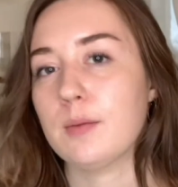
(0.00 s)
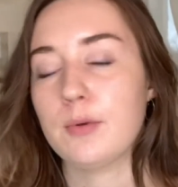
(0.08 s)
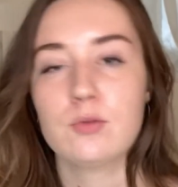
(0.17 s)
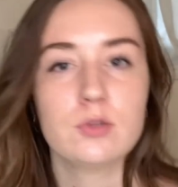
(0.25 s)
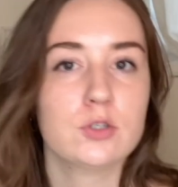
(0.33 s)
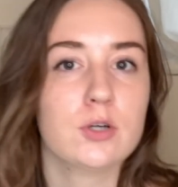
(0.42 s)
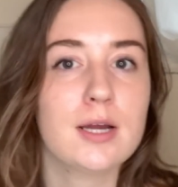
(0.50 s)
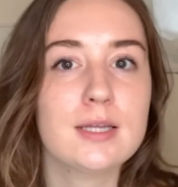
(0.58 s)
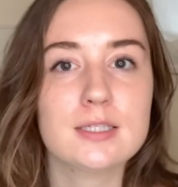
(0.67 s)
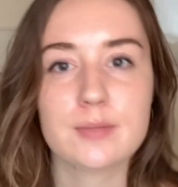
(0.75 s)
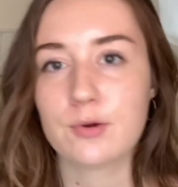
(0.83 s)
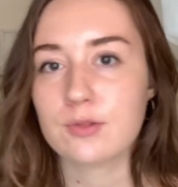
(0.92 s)
about the
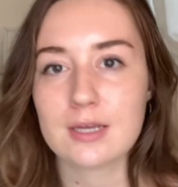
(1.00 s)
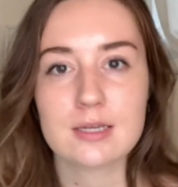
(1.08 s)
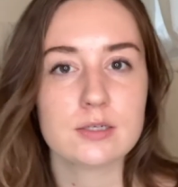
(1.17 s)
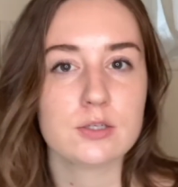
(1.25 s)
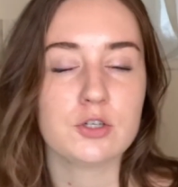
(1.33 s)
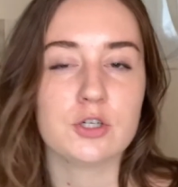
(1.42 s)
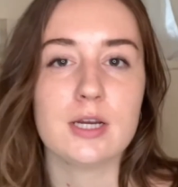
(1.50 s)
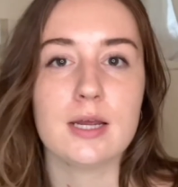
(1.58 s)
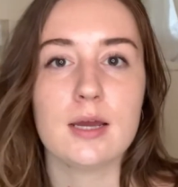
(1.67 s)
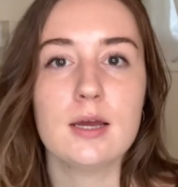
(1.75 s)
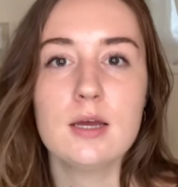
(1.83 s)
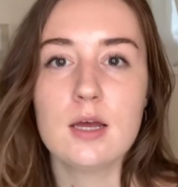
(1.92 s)
trends, about the
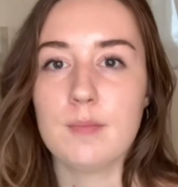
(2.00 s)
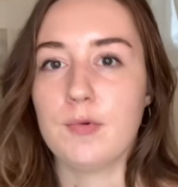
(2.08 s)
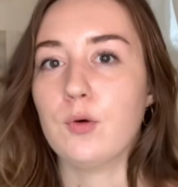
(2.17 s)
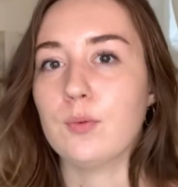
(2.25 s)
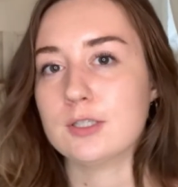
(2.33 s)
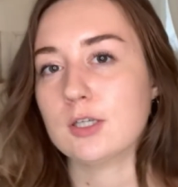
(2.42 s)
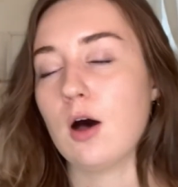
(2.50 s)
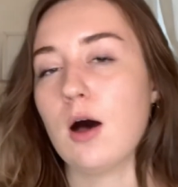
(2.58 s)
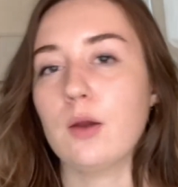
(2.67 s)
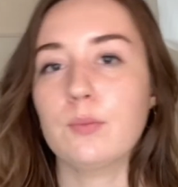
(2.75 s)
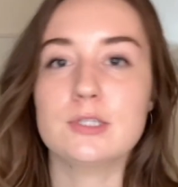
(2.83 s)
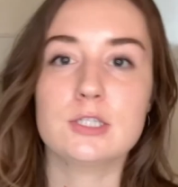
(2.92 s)
industry, about what's
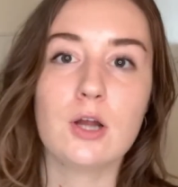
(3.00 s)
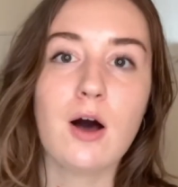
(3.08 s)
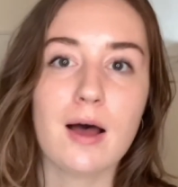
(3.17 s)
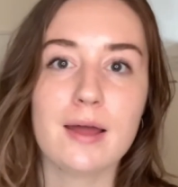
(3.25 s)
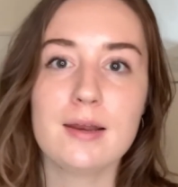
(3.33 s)
hot, what's not.